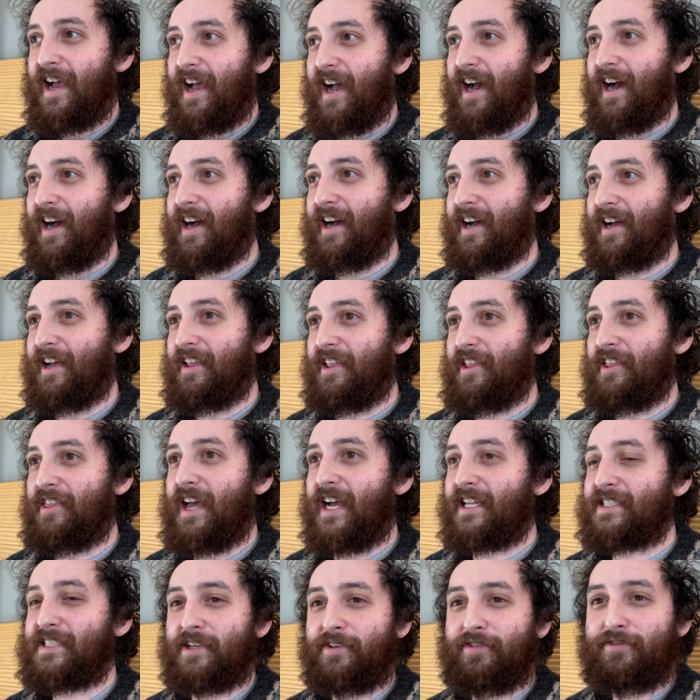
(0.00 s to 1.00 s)
uh,
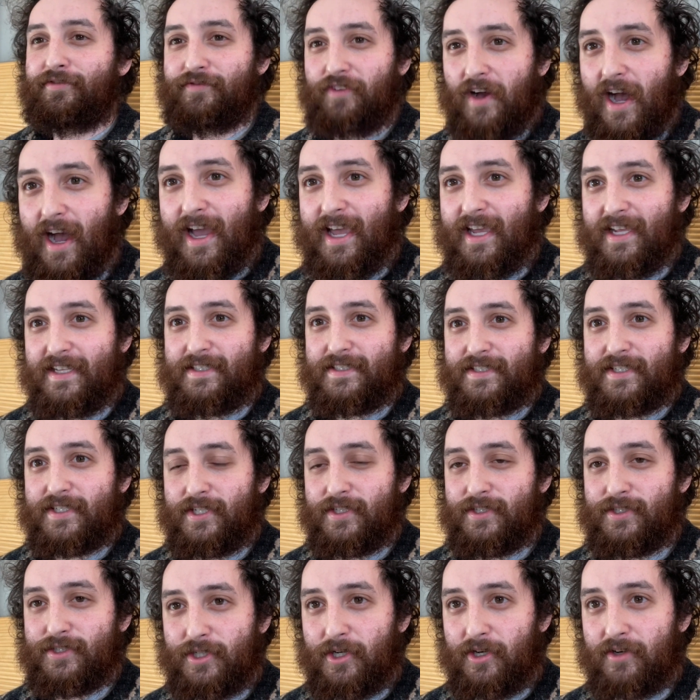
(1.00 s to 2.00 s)
that defines
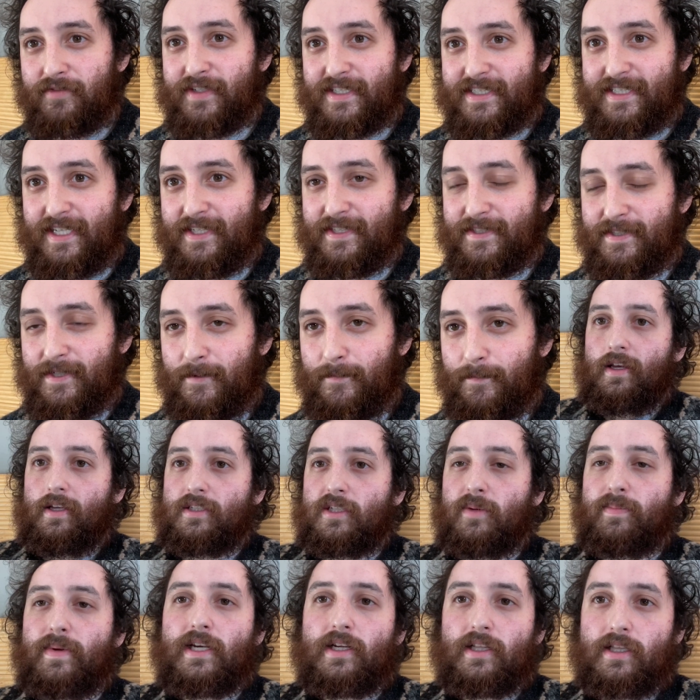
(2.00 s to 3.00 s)
conservatism.
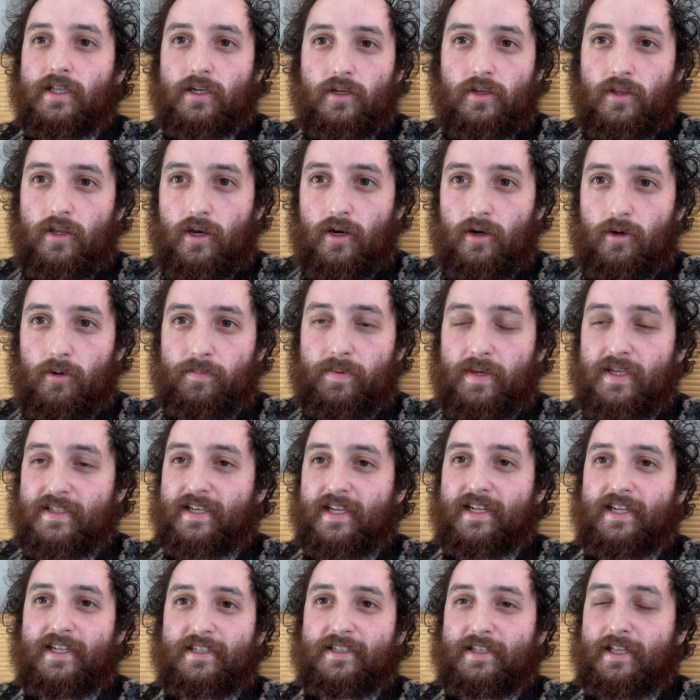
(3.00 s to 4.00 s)
To be clear, though, because
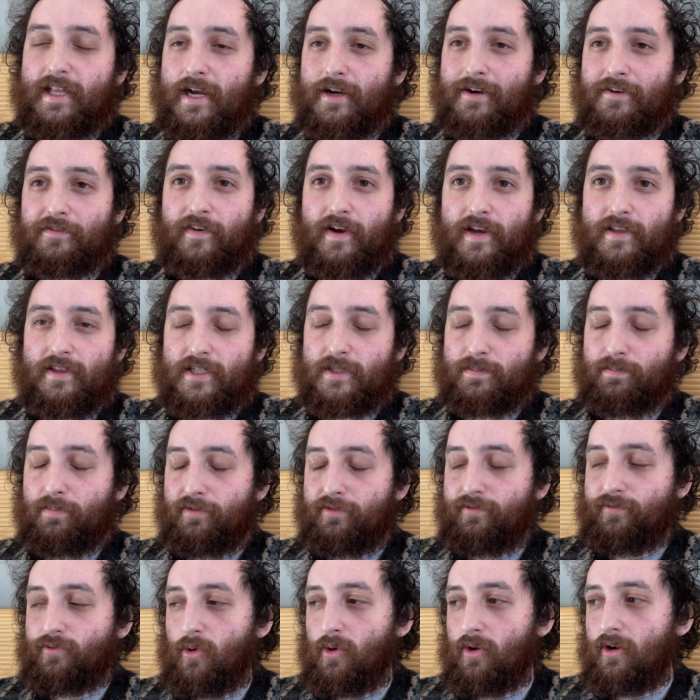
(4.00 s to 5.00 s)
I didn't clarify this
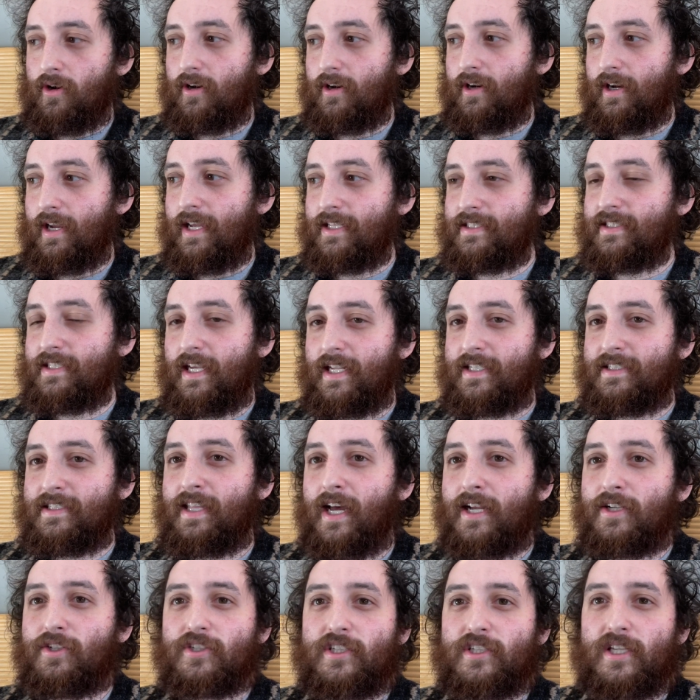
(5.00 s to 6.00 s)
before, it's it's
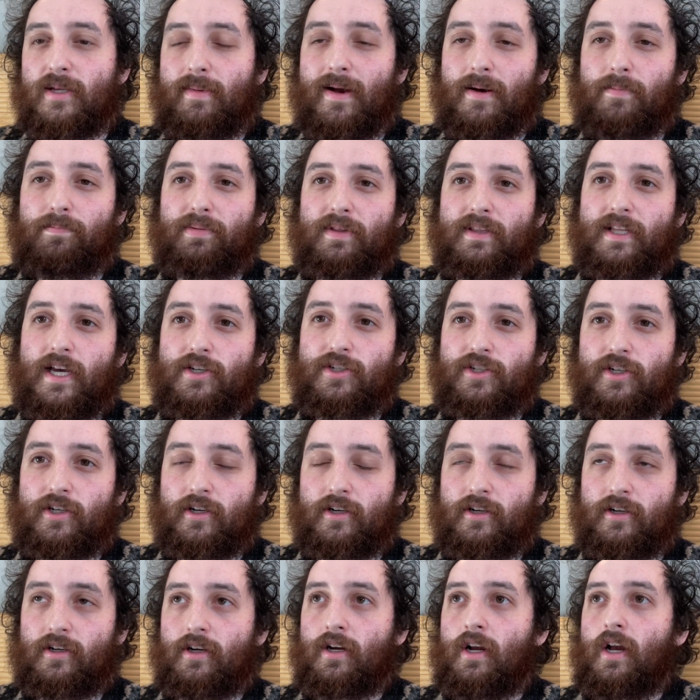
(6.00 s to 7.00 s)
not just about
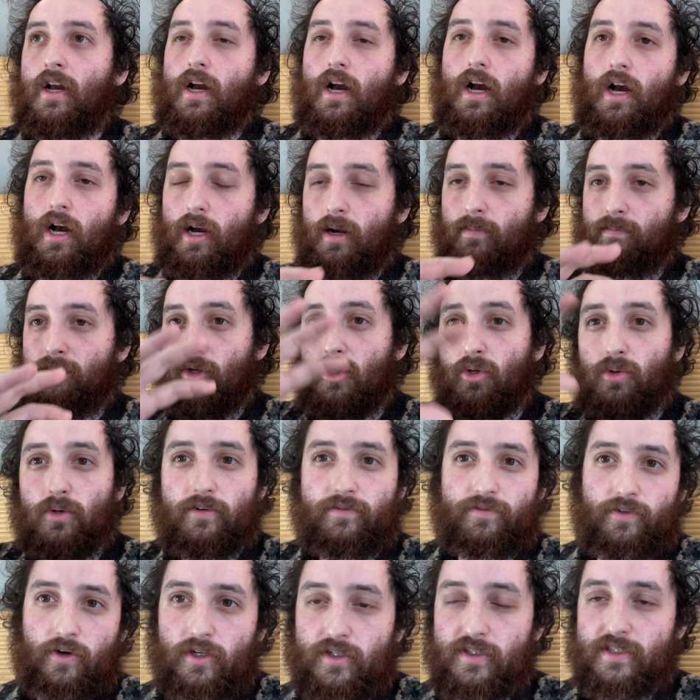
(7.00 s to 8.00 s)
pleasure um,
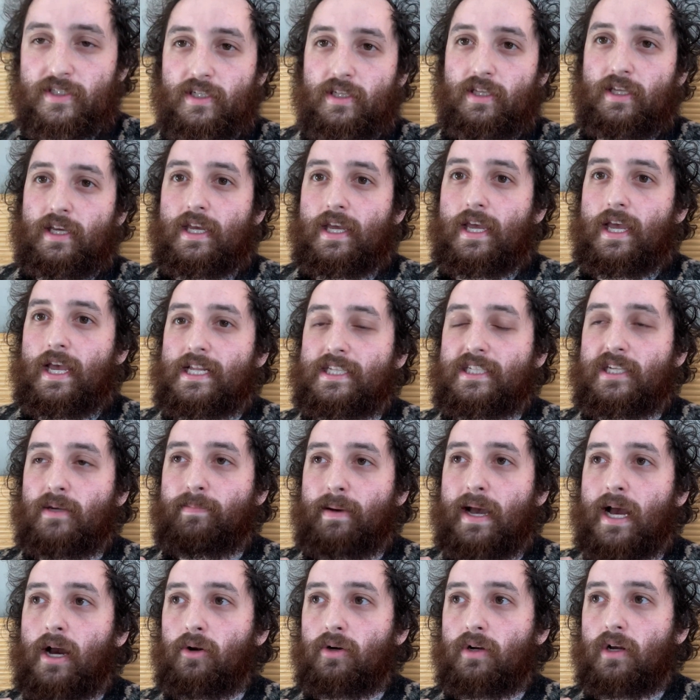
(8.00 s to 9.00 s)
universally. It's
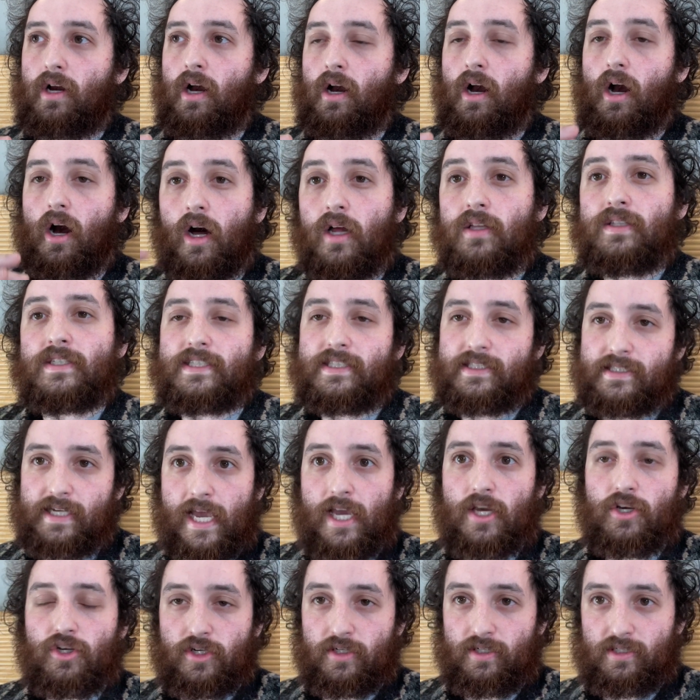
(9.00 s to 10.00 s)
about uh,
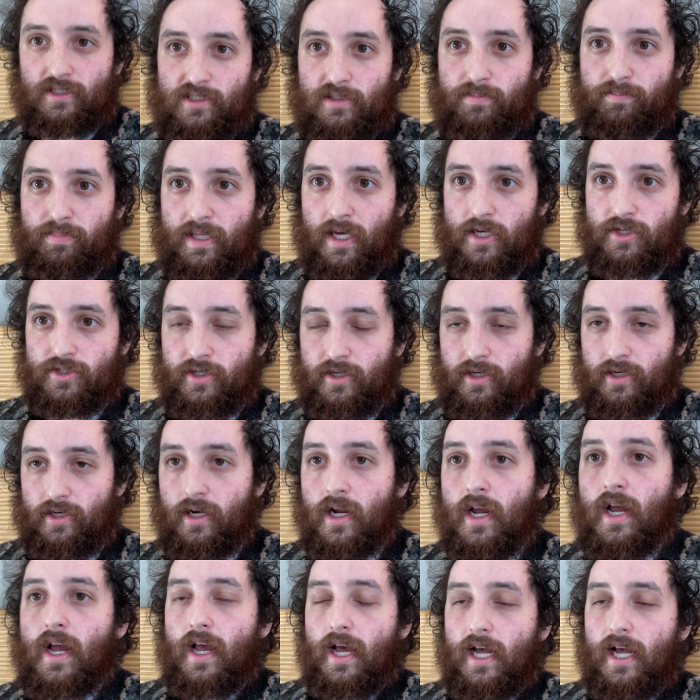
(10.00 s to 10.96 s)
unsanctioned pleasure.